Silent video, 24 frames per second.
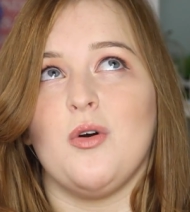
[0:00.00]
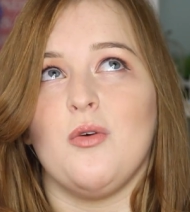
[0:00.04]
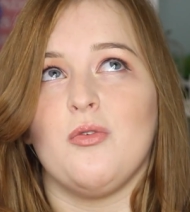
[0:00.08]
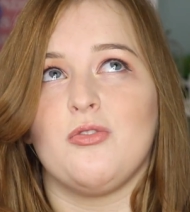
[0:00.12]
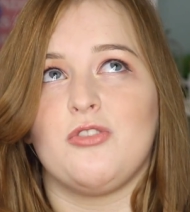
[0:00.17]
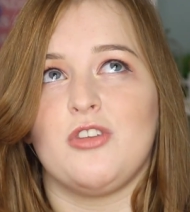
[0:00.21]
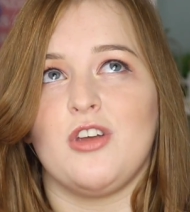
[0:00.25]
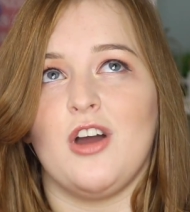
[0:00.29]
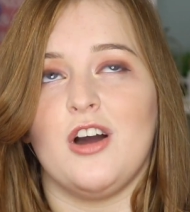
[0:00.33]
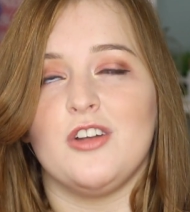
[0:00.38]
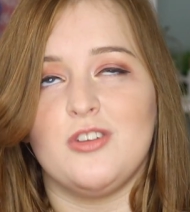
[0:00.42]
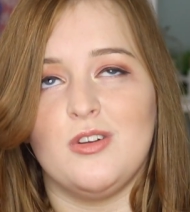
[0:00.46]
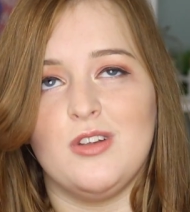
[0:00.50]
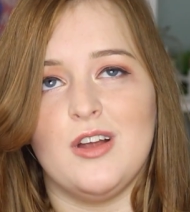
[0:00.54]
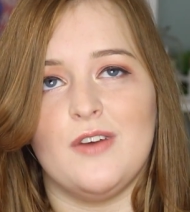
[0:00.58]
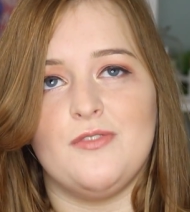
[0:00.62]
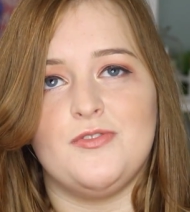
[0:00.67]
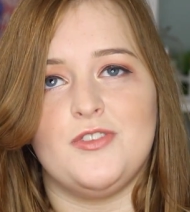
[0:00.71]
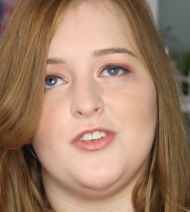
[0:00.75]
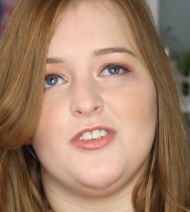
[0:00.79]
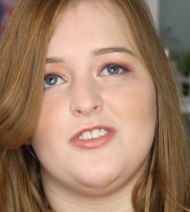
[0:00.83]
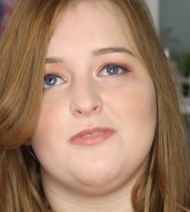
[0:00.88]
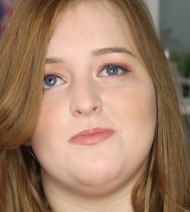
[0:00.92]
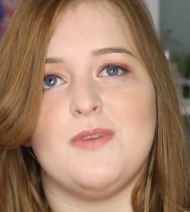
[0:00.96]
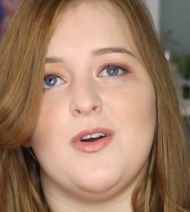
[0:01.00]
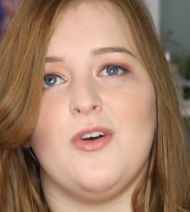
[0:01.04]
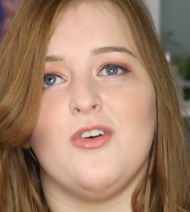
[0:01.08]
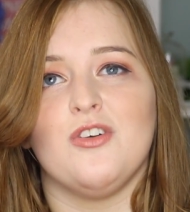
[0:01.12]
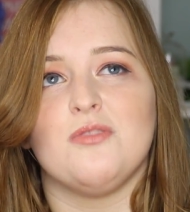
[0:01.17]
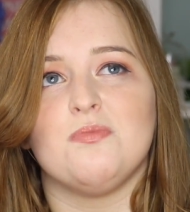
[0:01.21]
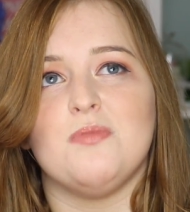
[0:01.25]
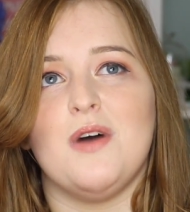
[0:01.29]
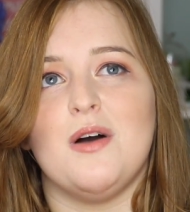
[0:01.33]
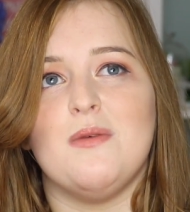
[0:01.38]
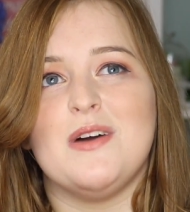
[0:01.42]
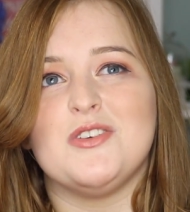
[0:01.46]
Obviously, I do love the
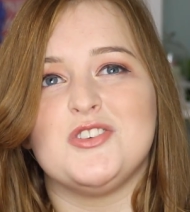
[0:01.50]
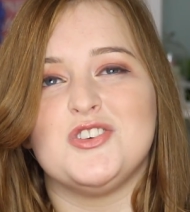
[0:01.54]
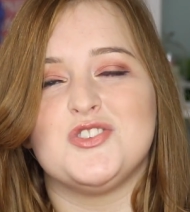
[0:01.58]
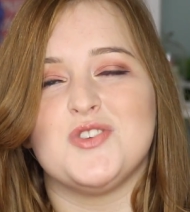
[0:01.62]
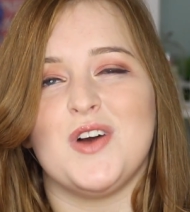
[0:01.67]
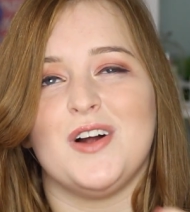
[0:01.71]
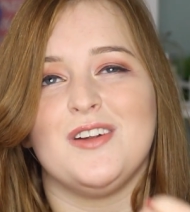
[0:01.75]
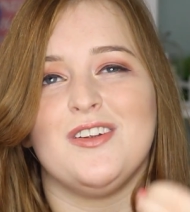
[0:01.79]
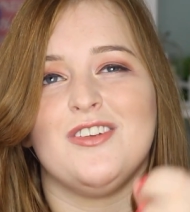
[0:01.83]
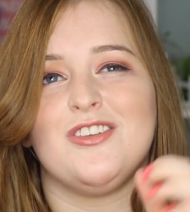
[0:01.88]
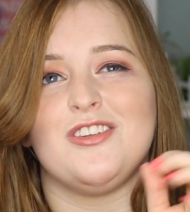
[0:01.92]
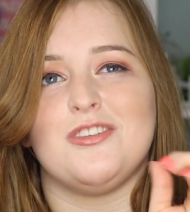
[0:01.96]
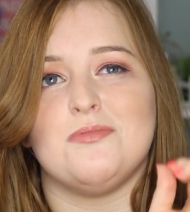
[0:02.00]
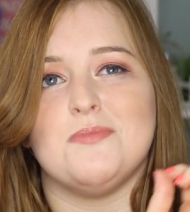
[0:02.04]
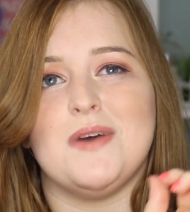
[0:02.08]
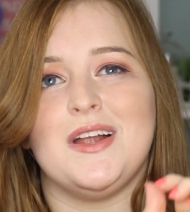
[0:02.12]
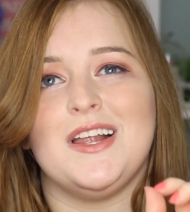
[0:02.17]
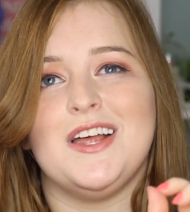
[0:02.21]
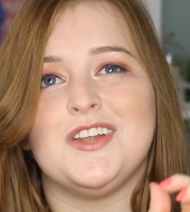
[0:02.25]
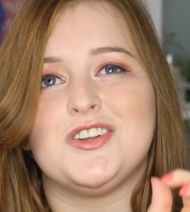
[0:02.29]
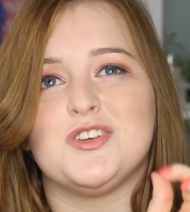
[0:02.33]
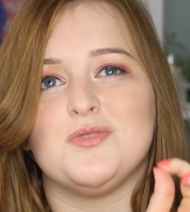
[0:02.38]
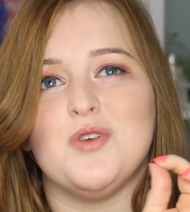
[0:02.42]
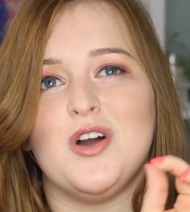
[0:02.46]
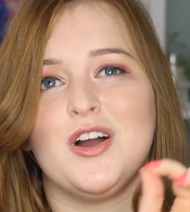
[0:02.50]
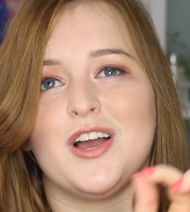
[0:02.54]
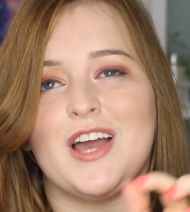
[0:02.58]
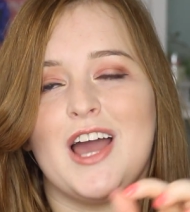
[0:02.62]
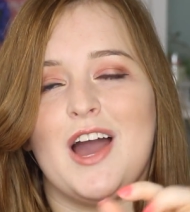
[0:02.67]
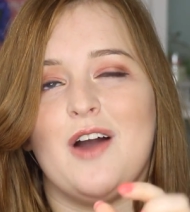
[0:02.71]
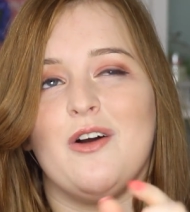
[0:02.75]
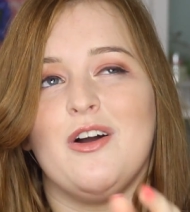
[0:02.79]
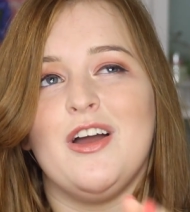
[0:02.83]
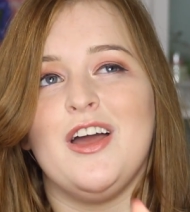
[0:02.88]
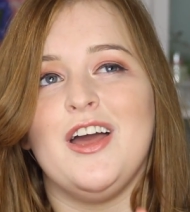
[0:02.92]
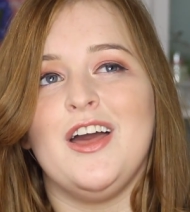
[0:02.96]
smells, but I'm actually trying to smell it to
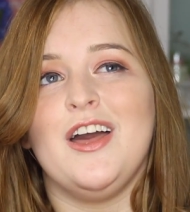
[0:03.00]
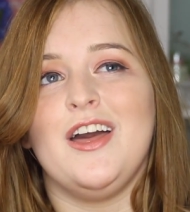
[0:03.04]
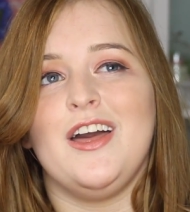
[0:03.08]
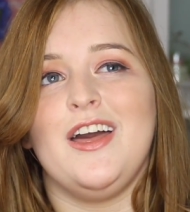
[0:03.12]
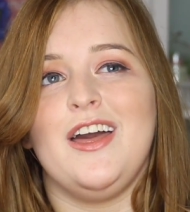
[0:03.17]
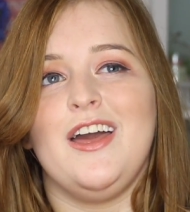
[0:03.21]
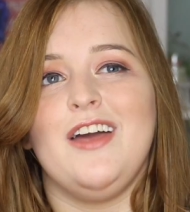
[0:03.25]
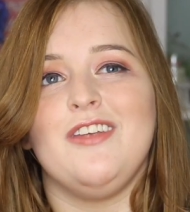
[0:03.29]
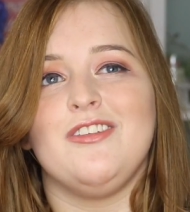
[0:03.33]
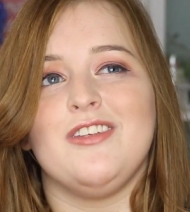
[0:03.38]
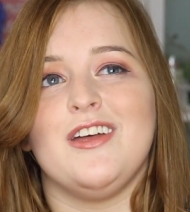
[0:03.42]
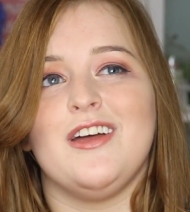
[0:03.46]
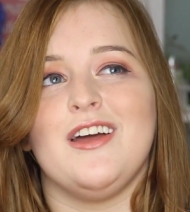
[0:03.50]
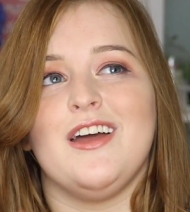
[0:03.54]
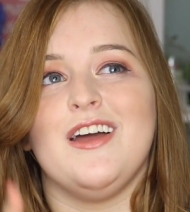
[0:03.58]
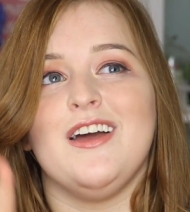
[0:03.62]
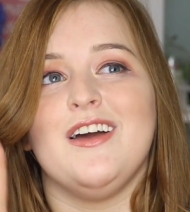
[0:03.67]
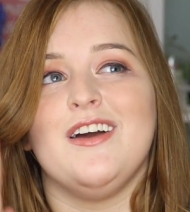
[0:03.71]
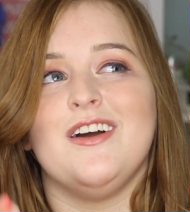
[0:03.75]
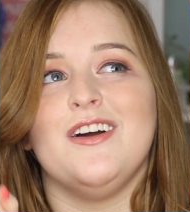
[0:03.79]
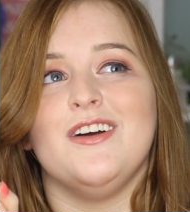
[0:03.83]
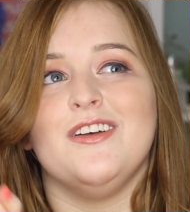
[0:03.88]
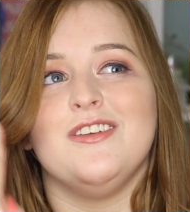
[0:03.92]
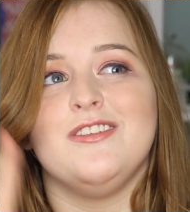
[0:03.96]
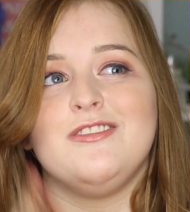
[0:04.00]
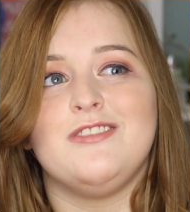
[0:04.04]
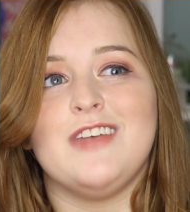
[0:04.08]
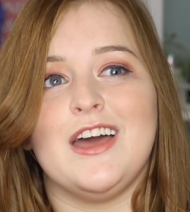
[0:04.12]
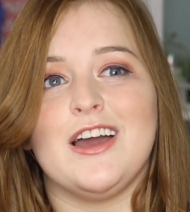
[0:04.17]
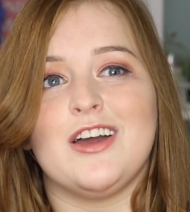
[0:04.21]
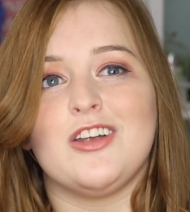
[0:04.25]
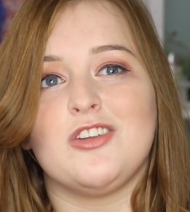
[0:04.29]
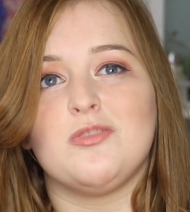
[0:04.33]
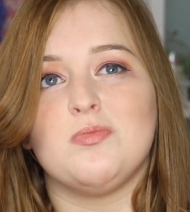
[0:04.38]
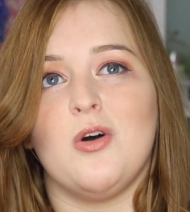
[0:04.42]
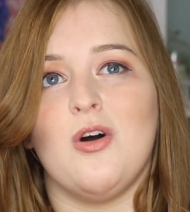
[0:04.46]
work out, is it
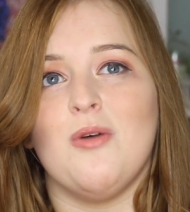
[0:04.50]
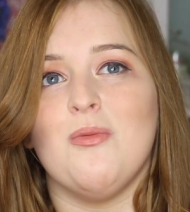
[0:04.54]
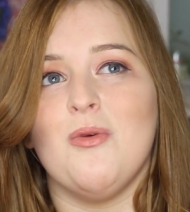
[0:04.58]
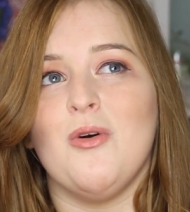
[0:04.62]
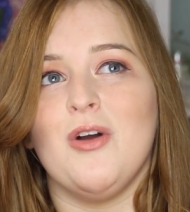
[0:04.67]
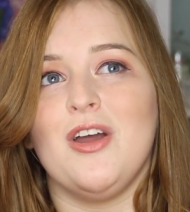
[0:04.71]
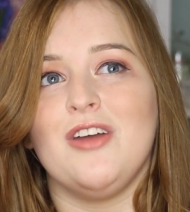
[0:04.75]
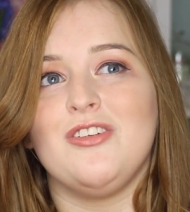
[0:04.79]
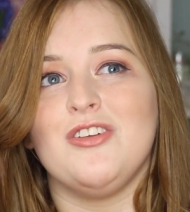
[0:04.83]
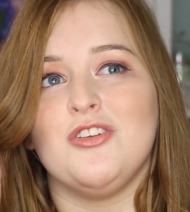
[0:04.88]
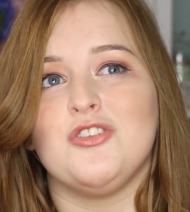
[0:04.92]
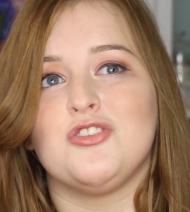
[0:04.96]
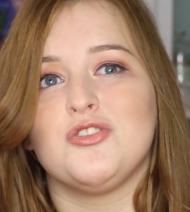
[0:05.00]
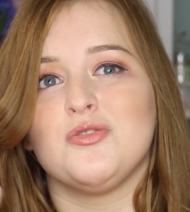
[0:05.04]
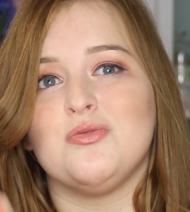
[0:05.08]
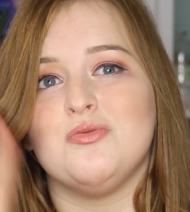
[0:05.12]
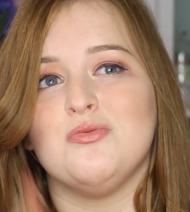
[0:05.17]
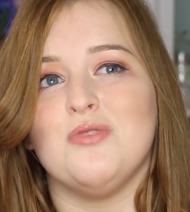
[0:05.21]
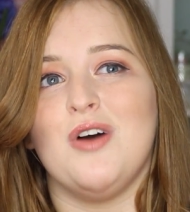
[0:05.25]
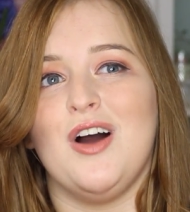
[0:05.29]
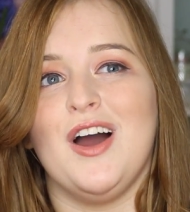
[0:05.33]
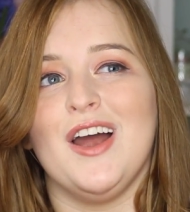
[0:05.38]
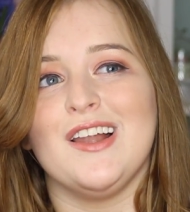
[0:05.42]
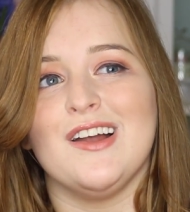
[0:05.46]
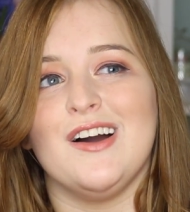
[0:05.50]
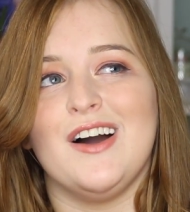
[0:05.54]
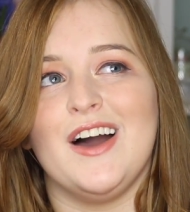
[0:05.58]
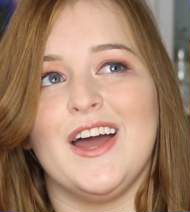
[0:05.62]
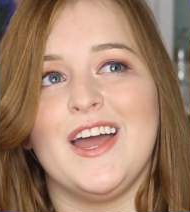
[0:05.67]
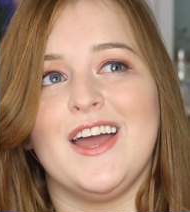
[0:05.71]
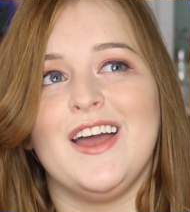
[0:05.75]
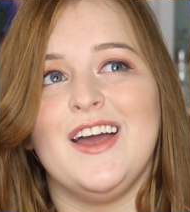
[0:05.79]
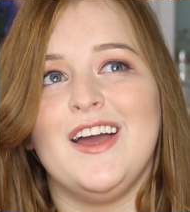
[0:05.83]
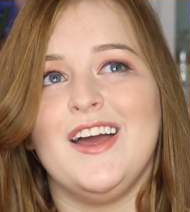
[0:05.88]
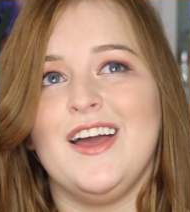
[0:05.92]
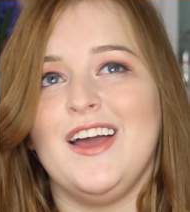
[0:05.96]
Sex Bomb, is it
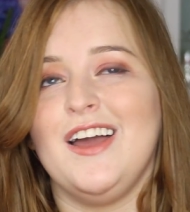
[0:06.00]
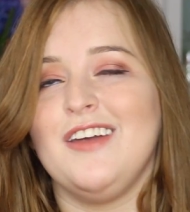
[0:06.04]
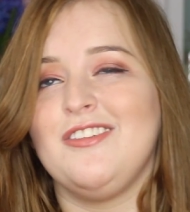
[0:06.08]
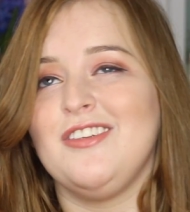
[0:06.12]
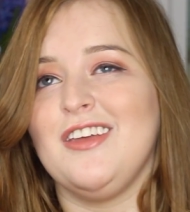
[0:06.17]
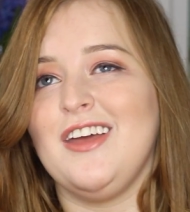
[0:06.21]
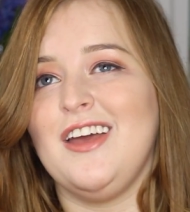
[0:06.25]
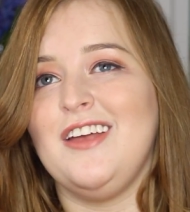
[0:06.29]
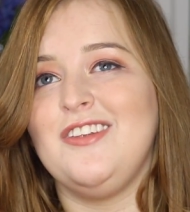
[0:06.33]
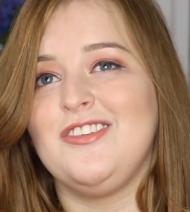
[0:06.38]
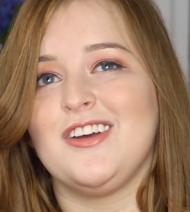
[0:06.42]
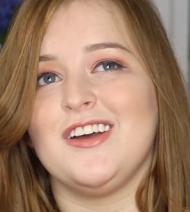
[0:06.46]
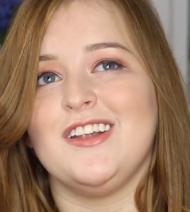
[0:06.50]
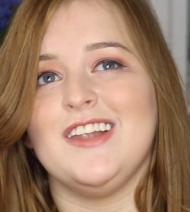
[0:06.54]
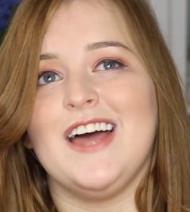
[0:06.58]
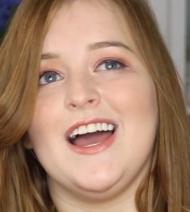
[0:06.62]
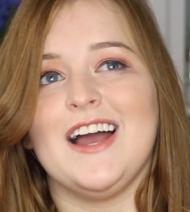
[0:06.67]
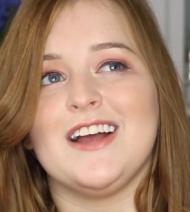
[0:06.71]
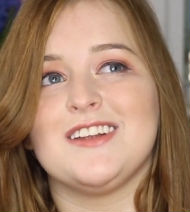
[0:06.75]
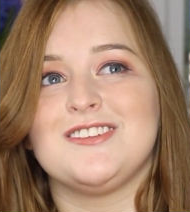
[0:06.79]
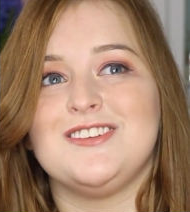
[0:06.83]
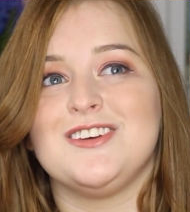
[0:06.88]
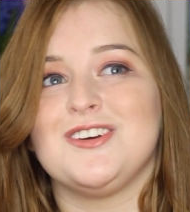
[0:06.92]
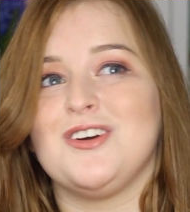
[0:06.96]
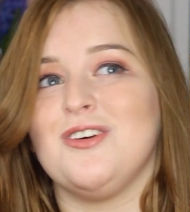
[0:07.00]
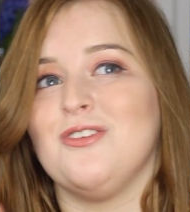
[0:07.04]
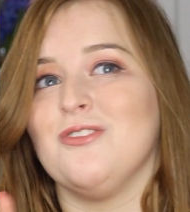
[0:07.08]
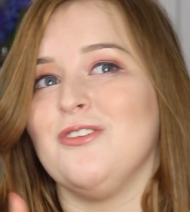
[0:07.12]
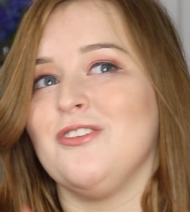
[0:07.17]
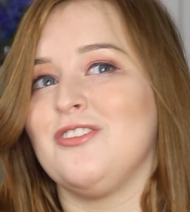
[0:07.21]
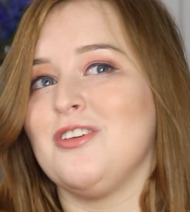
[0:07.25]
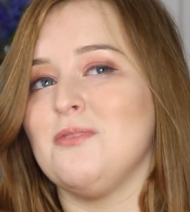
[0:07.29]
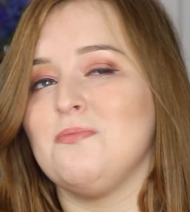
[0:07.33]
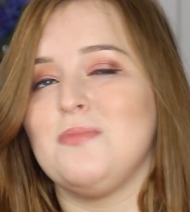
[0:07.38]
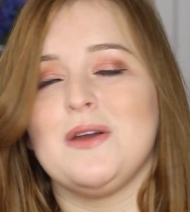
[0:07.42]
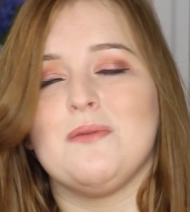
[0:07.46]
Twilight, is it Intergalactic,
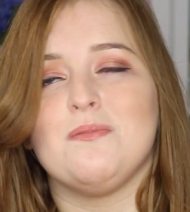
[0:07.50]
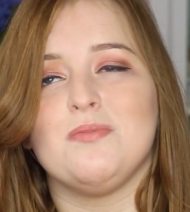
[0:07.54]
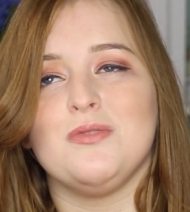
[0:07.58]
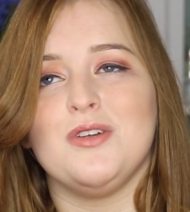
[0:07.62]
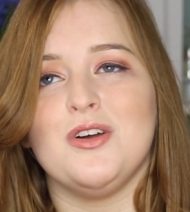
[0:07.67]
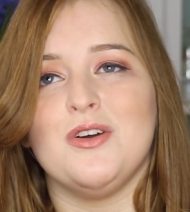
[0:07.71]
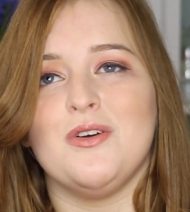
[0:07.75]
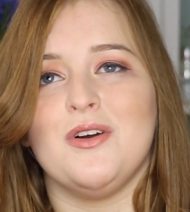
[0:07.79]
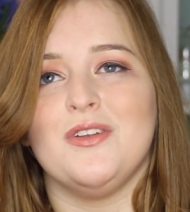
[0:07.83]
or is it Big Blue?